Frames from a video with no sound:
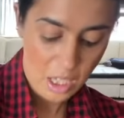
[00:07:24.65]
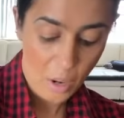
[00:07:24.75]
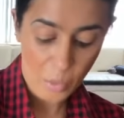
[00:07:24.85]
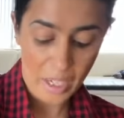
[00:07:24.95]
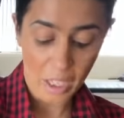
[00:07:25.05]
I'm
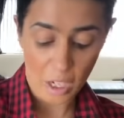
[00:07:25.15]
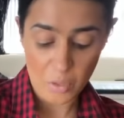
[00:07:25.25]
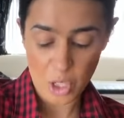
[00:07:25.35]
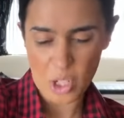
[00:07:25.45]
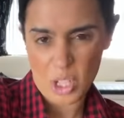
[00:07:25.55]
wearing gloves,
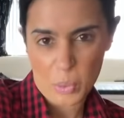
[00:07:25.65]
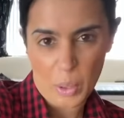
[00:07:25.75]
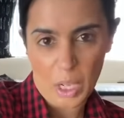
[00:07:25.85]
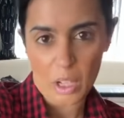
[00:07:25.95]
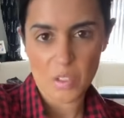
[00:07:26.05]
you don't need to wear
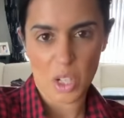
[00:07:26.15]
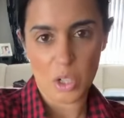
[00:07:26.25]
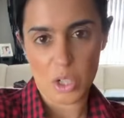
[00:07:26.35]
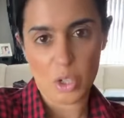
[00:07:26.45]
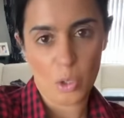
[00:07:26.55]
gloves, you can
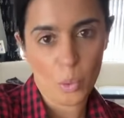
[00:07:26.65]
just do it